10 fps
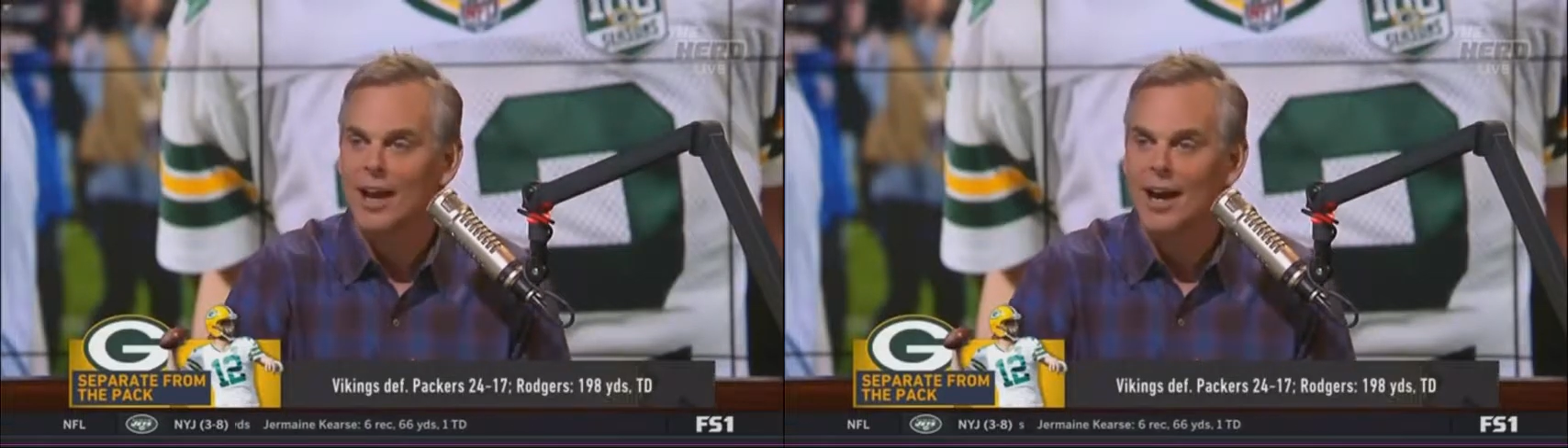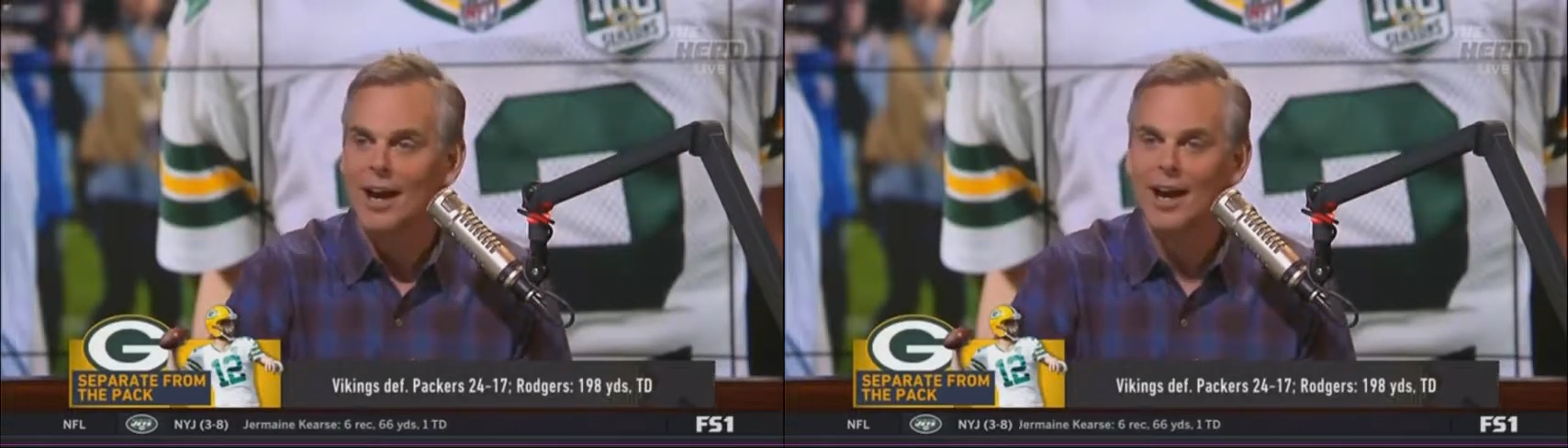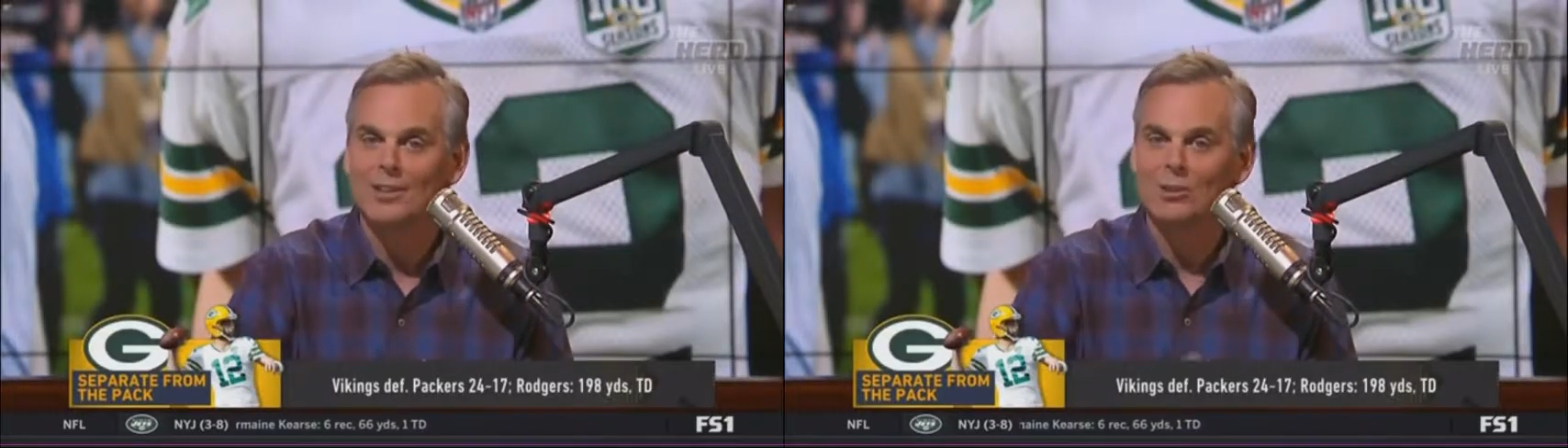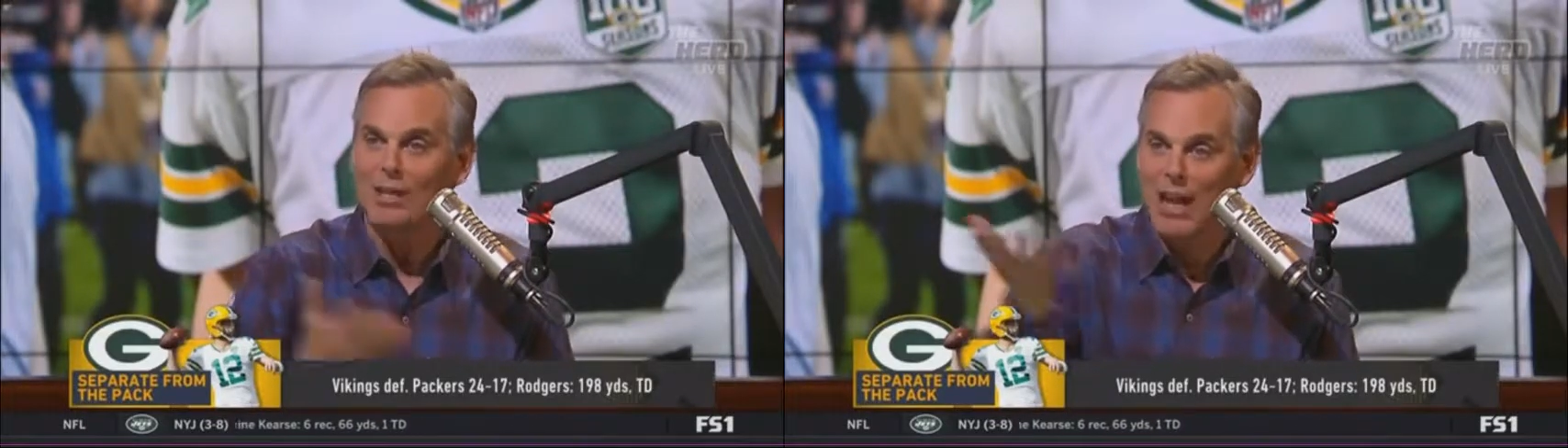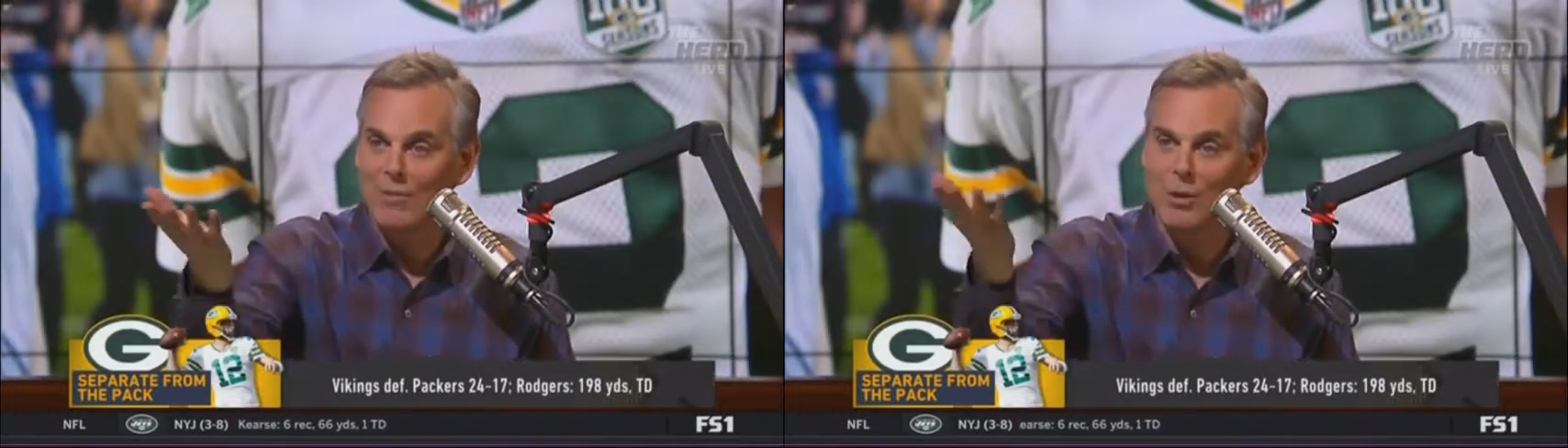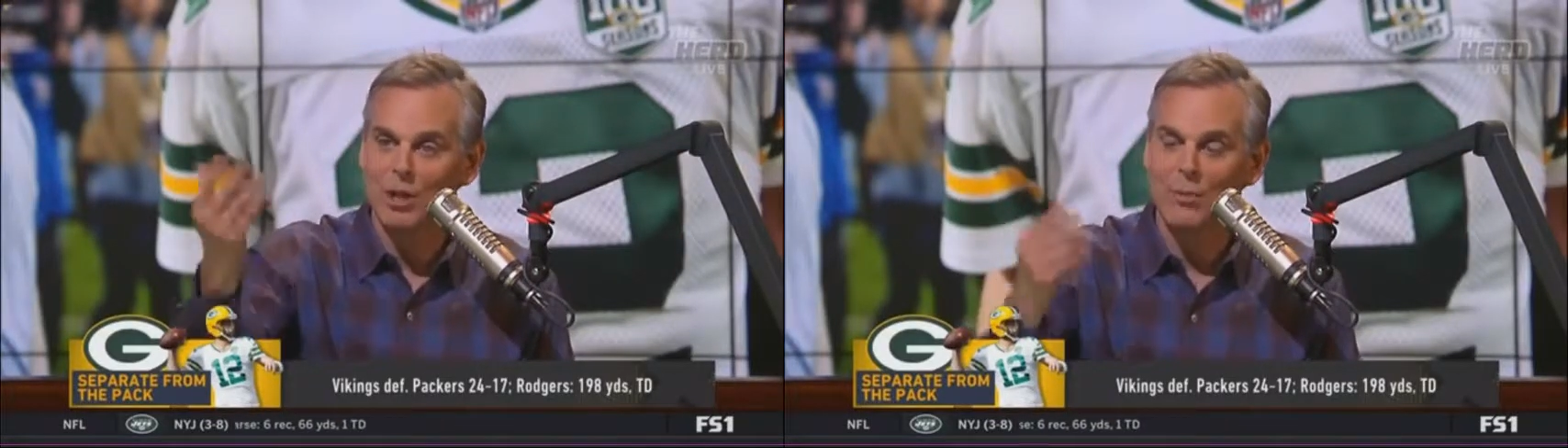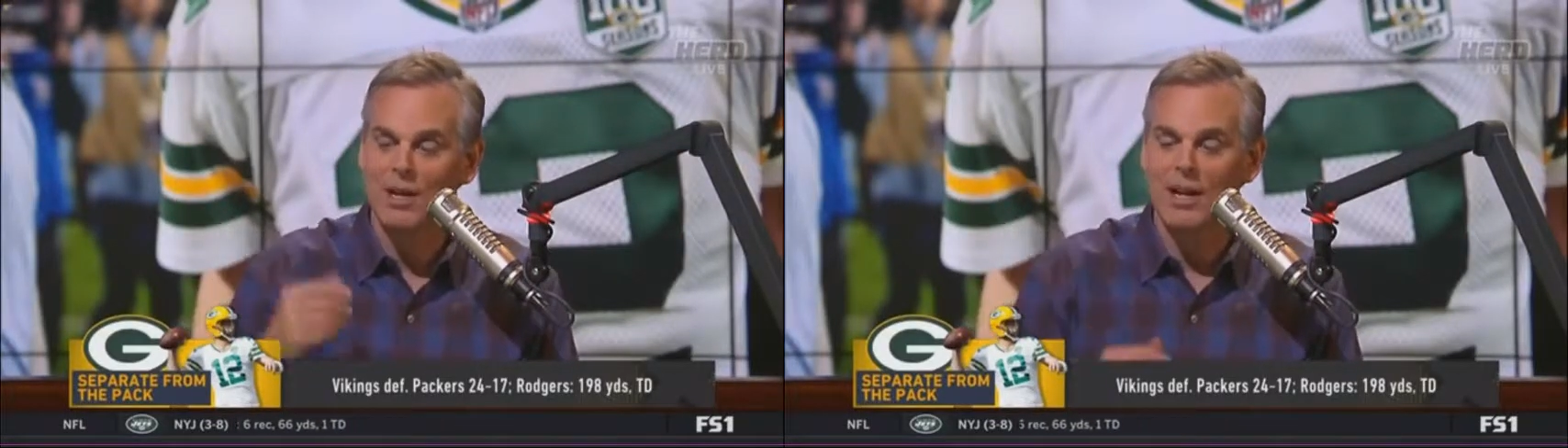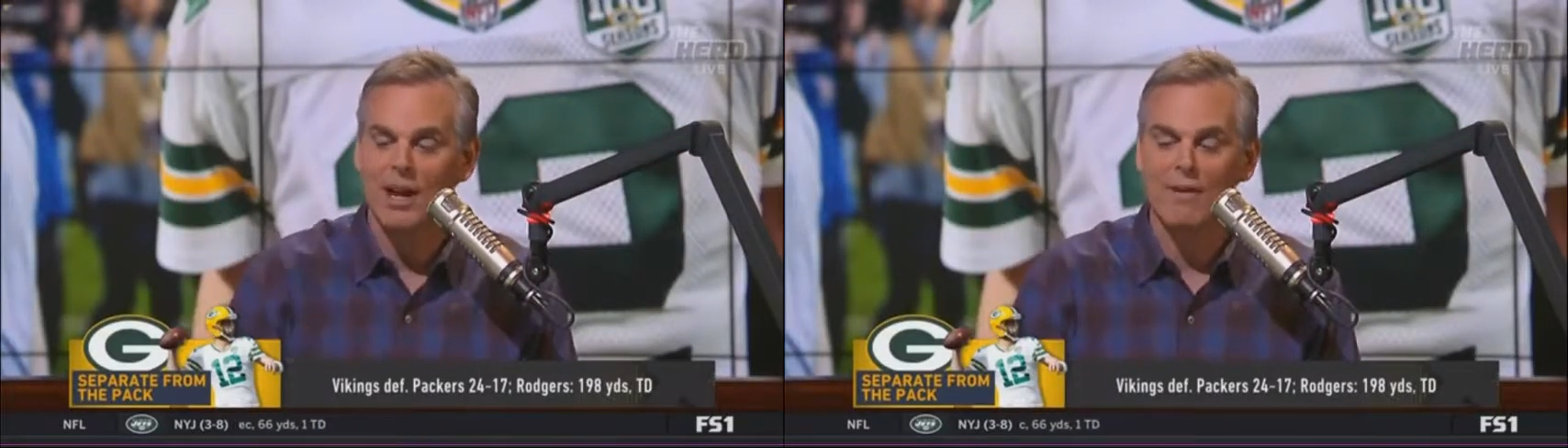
Uh, it's great to have you on on a Monday.